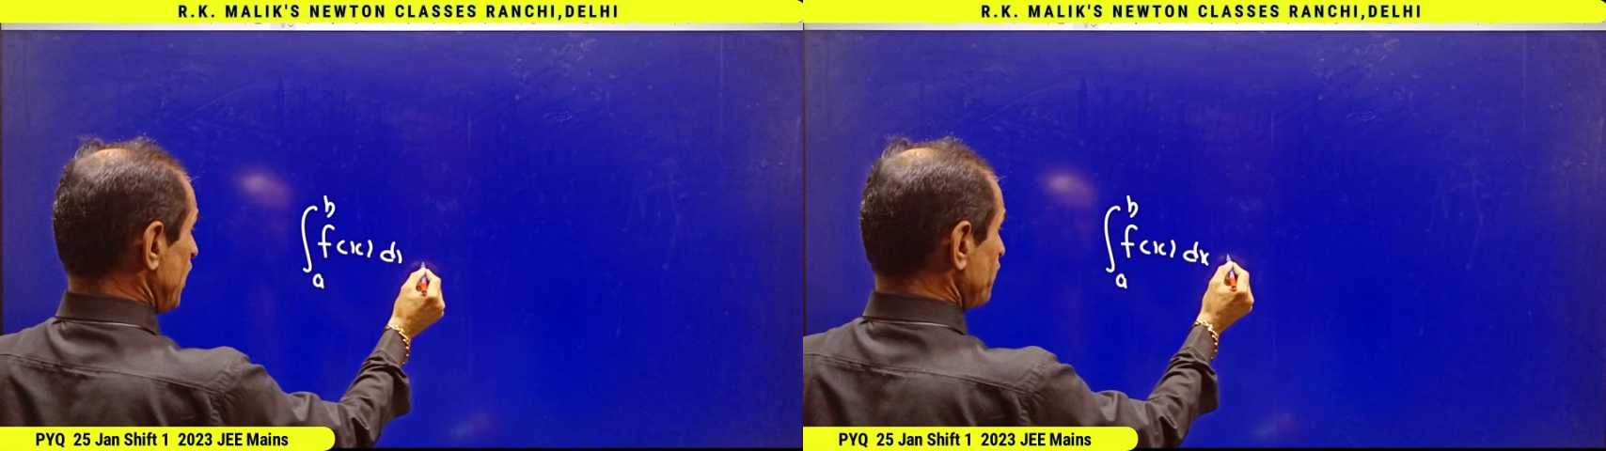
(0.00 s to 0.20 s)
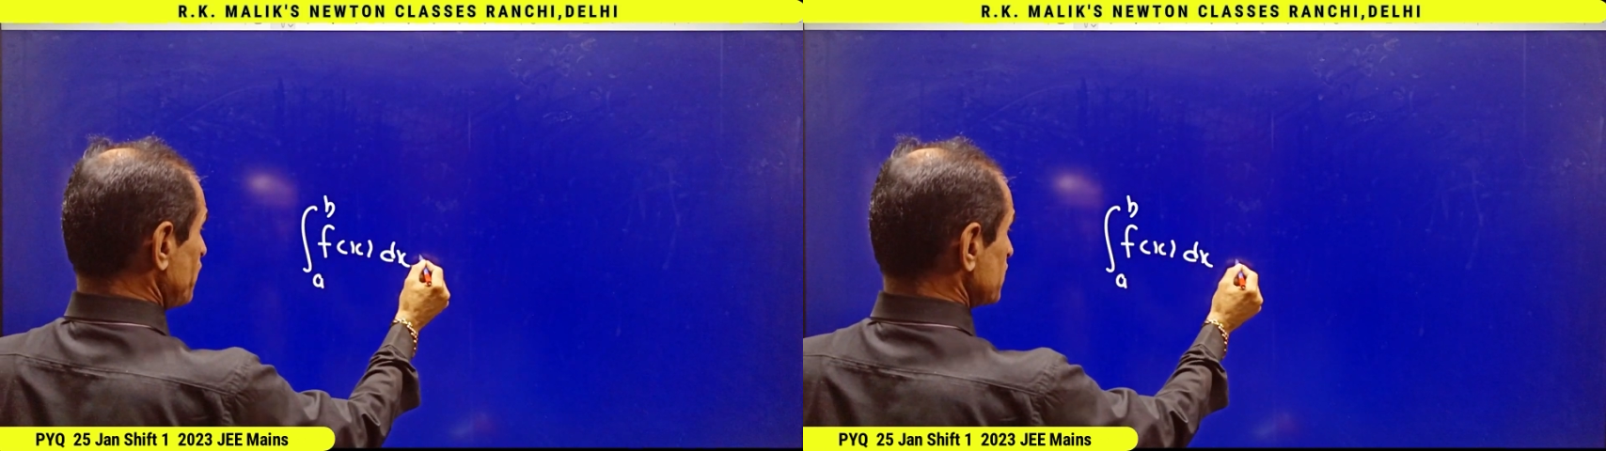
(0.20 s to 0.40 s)

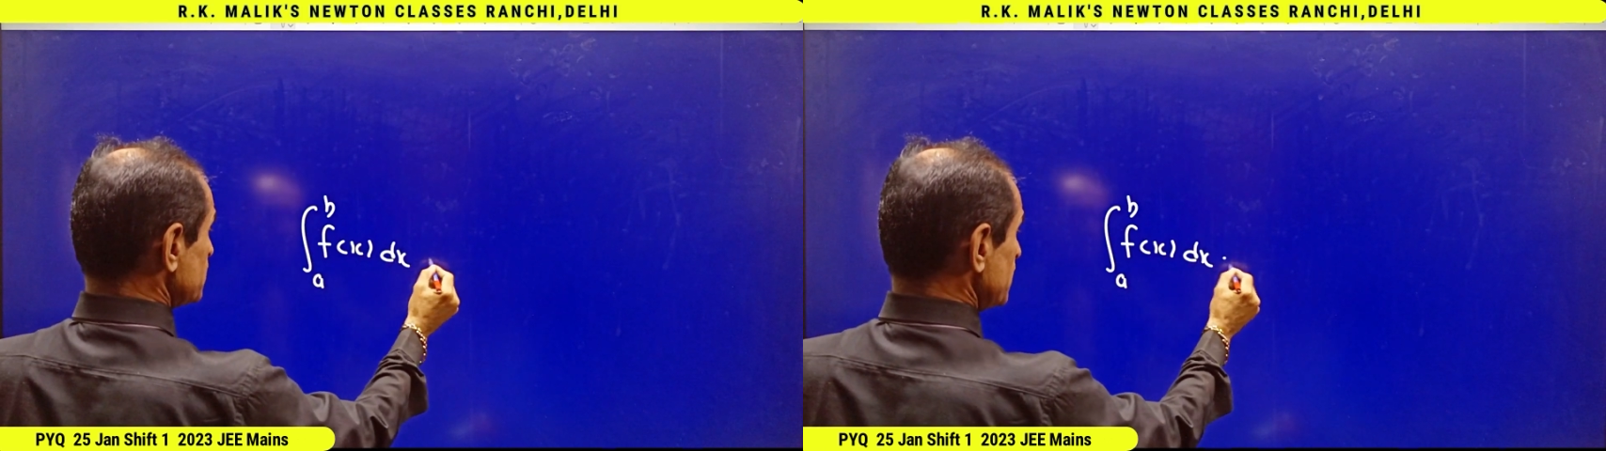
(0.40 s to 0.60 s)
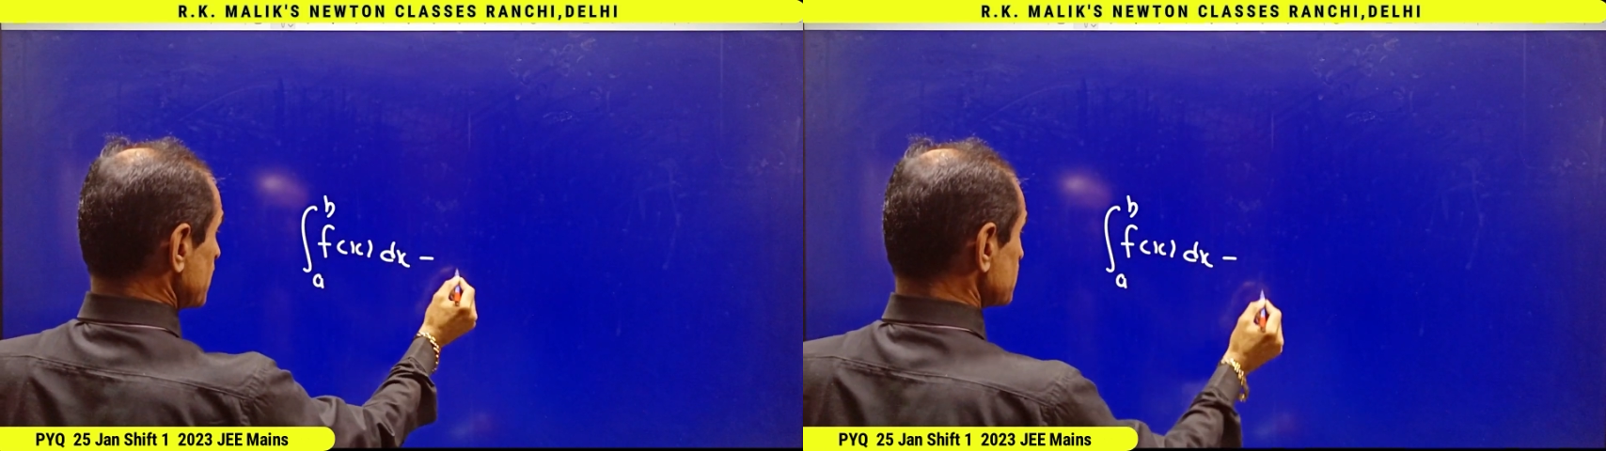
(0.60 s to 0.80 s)
fx
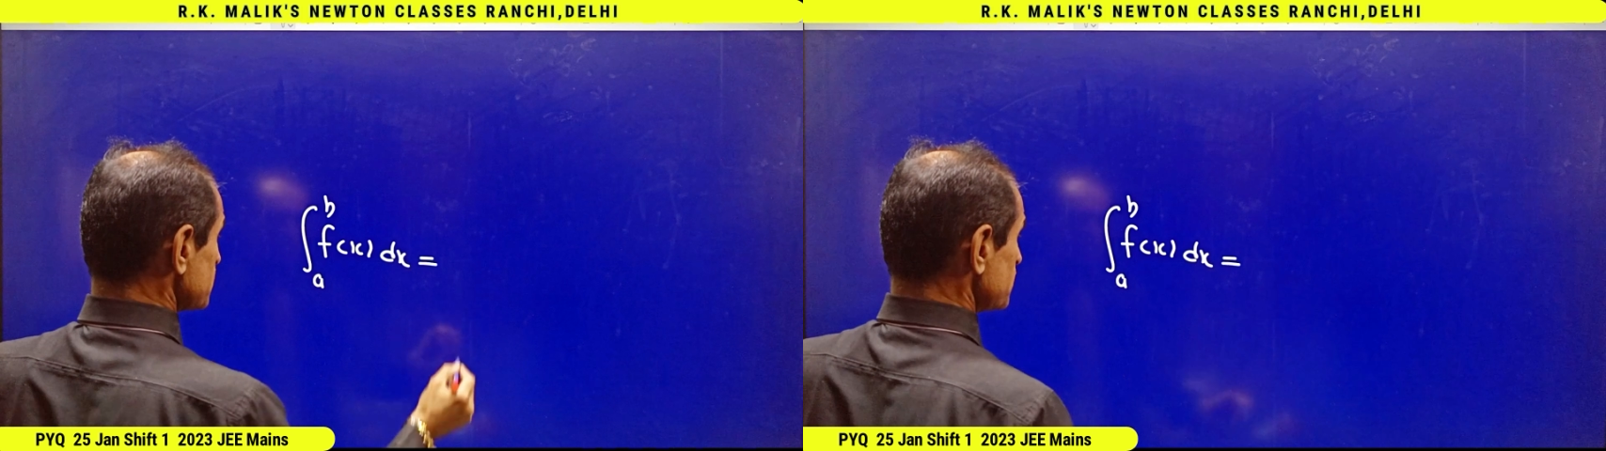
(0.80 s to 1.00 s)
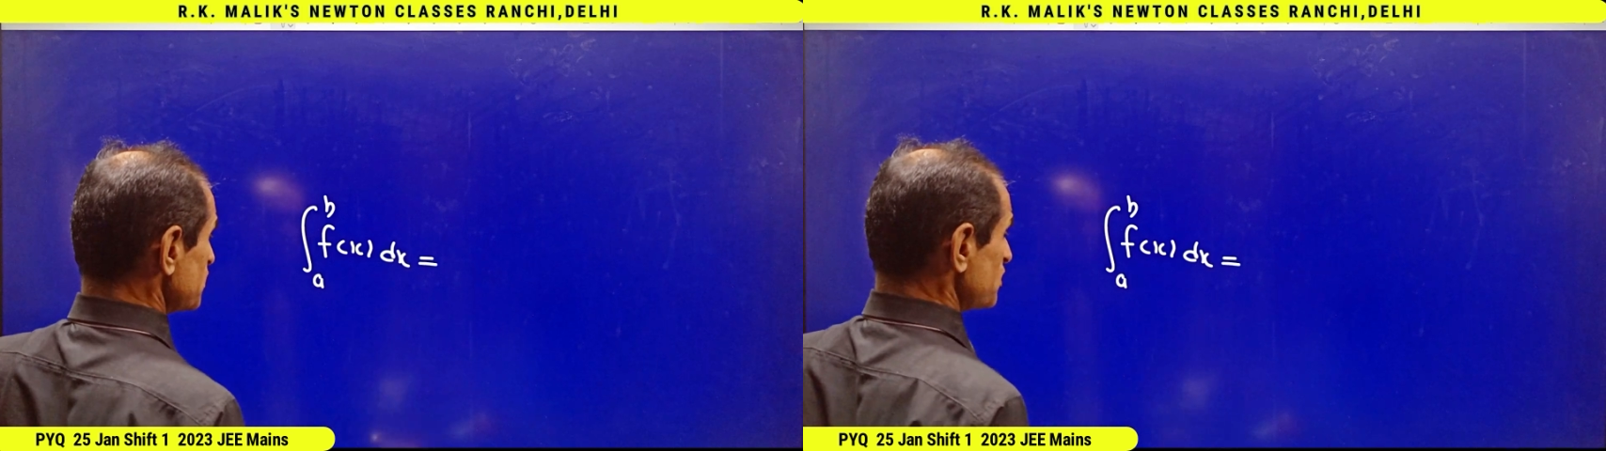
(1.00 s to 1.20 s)
dx.
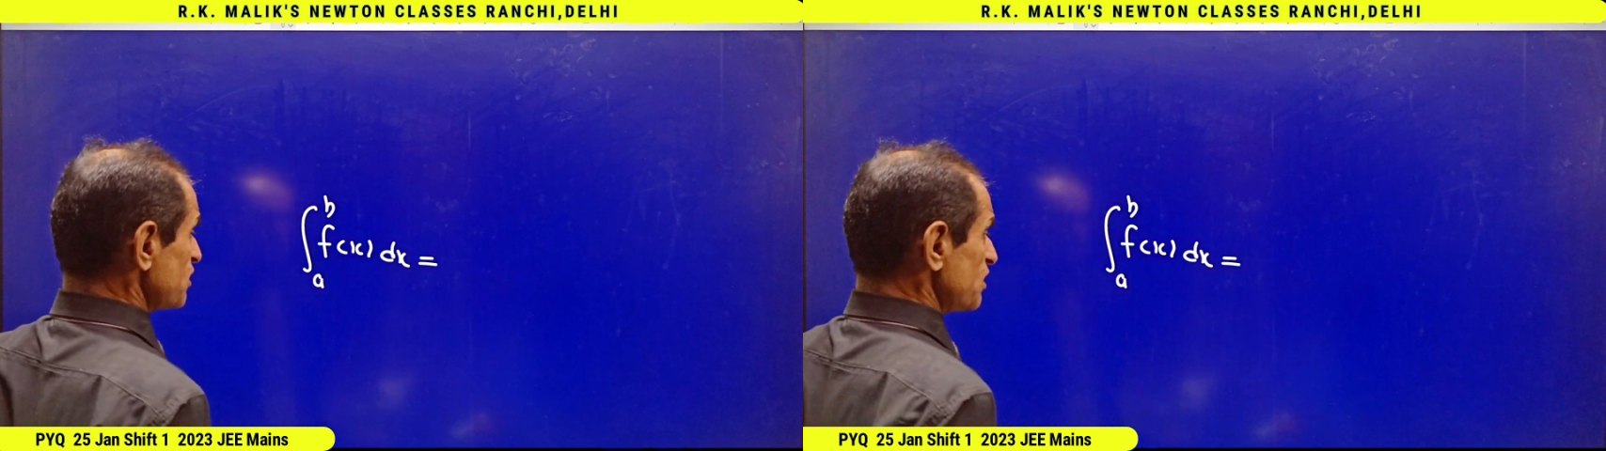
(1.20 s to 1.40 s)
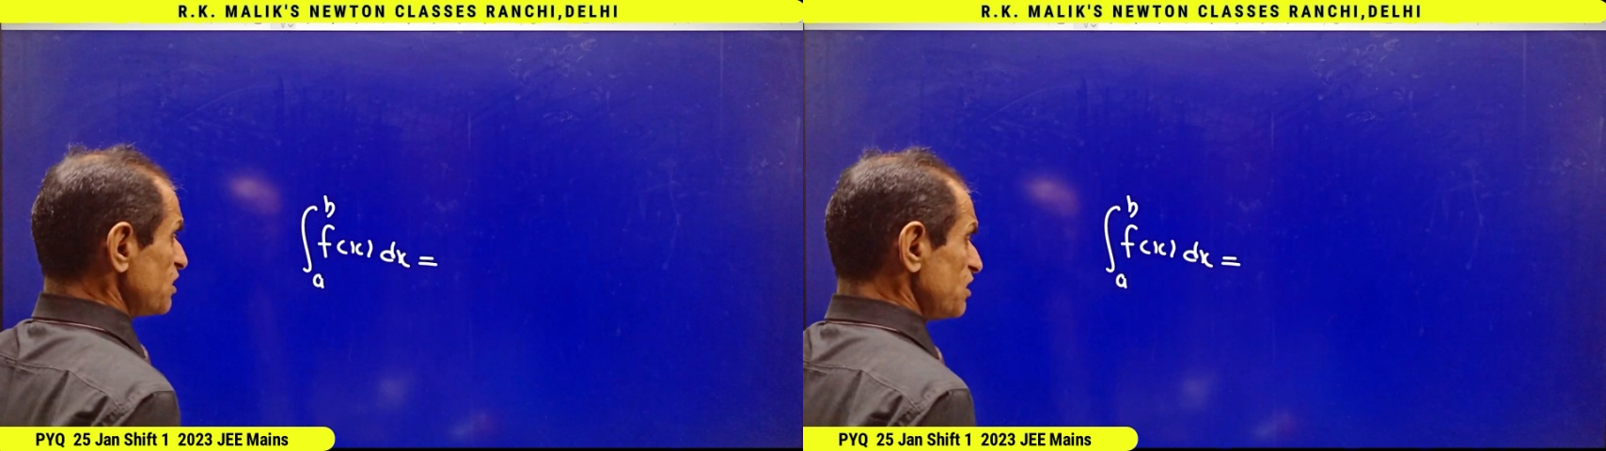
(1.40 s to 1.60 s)

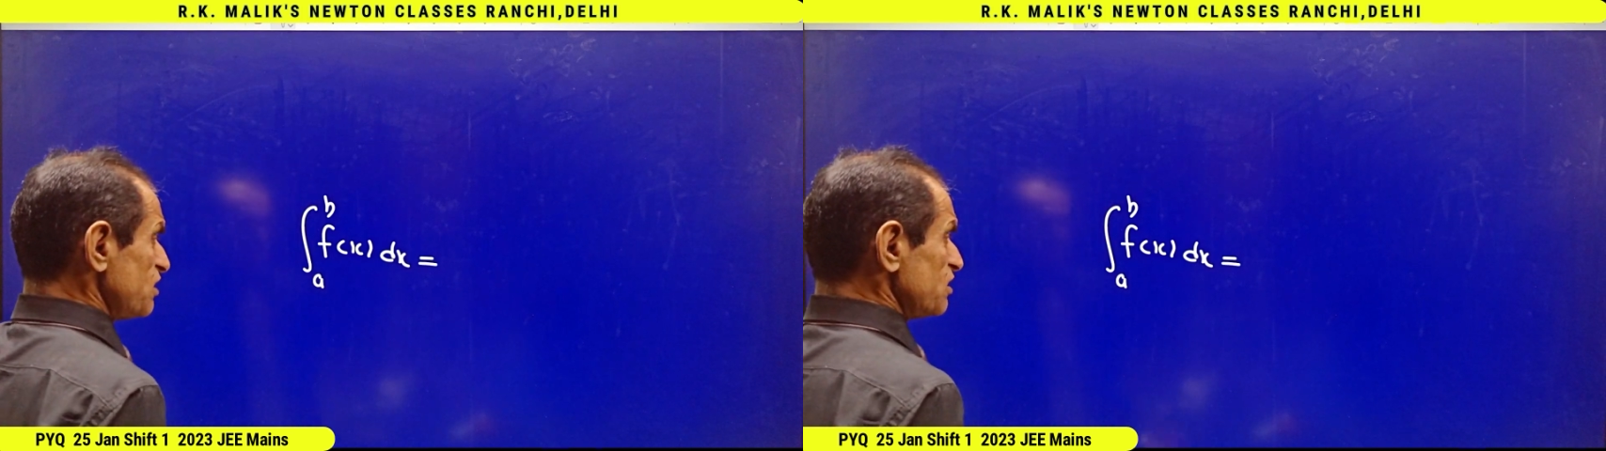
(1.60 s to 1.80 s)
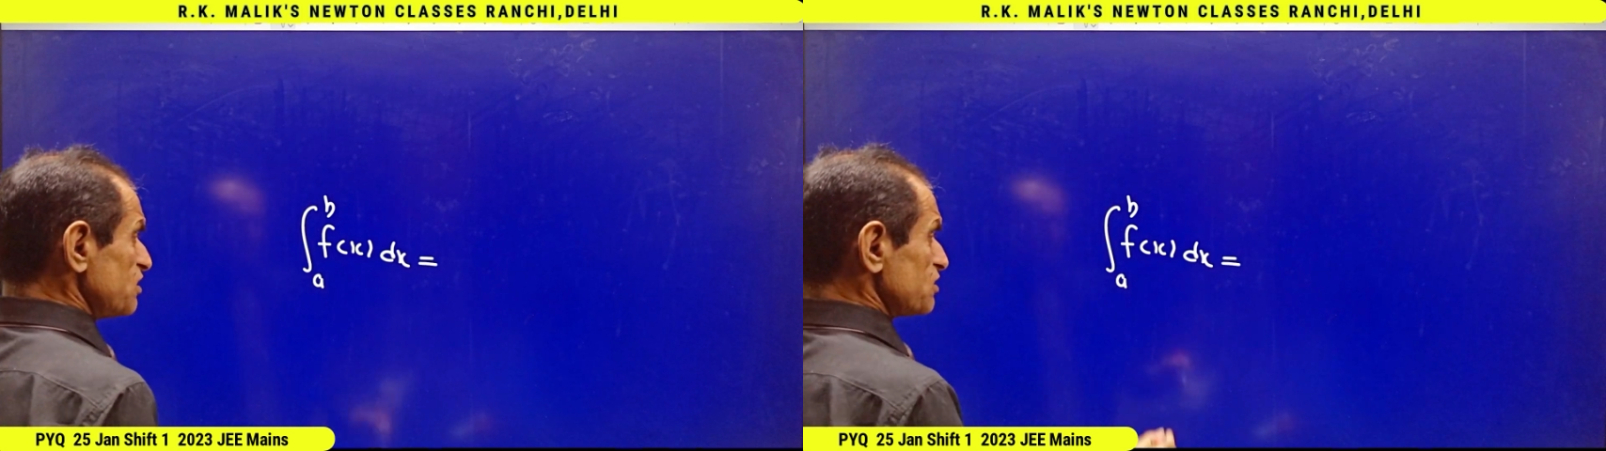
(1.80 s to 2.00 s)

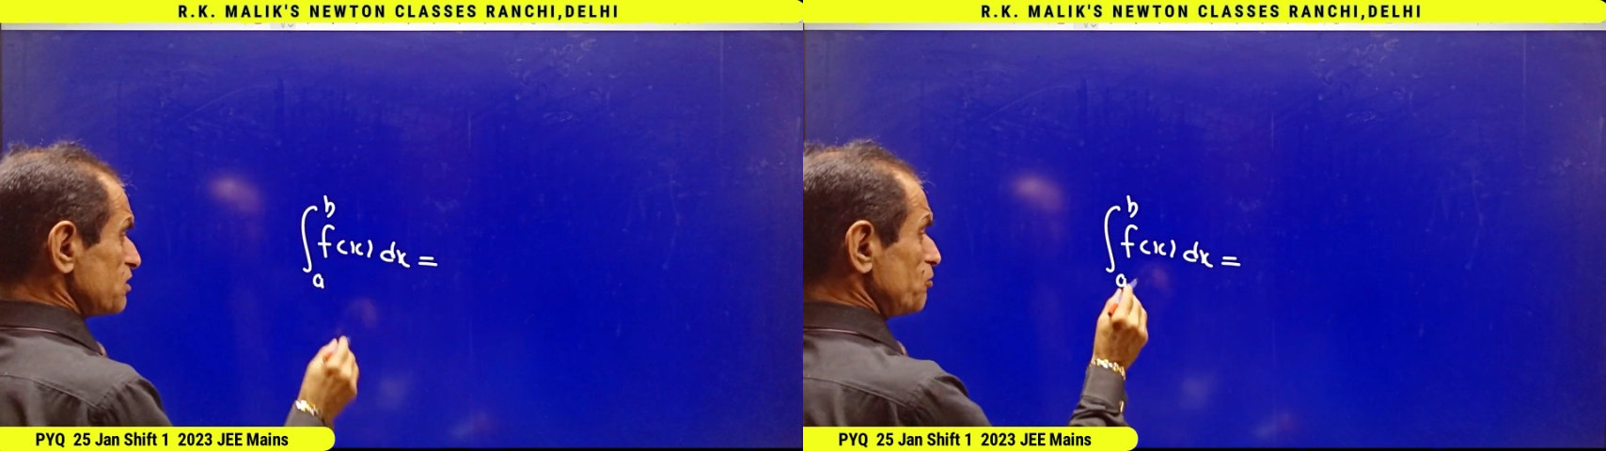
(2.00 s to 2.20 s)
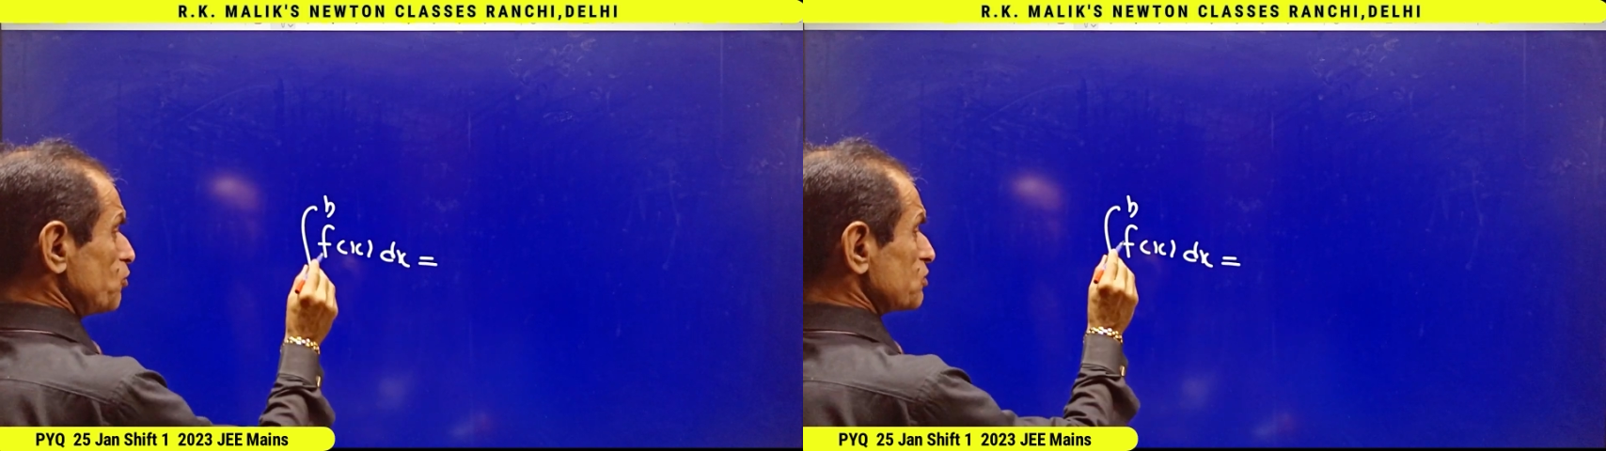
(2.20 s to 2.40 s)

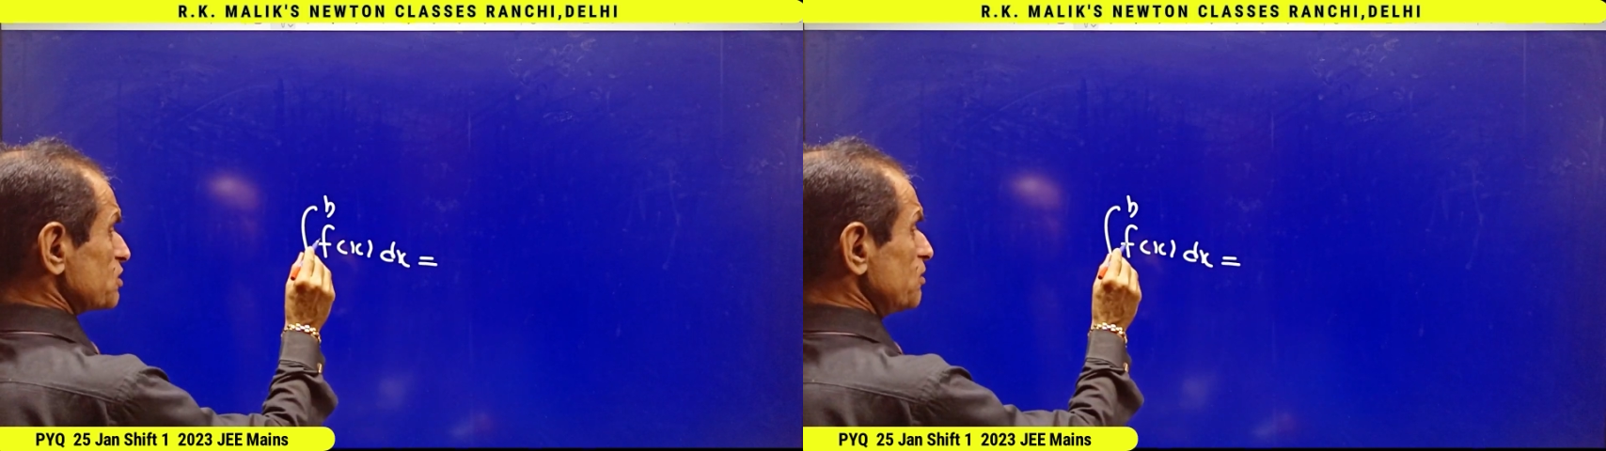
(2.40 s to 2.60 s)
Suppose